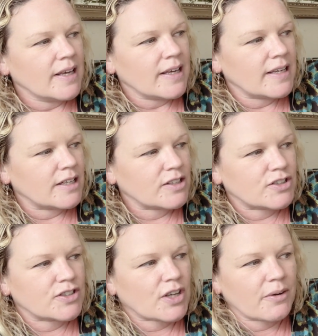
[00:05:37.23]
it
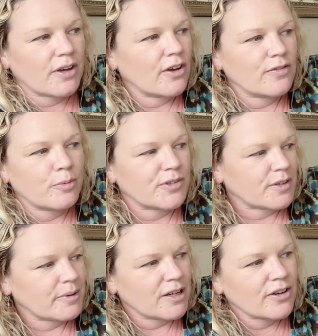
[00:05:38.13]
just going overboard. I
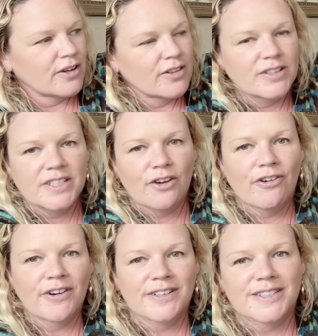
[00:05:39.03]
mean, look at the
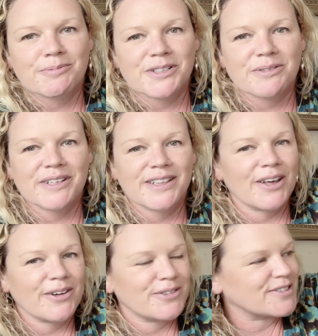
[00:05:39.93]
difference between
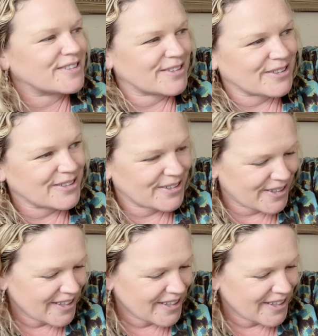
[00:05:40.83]
those two.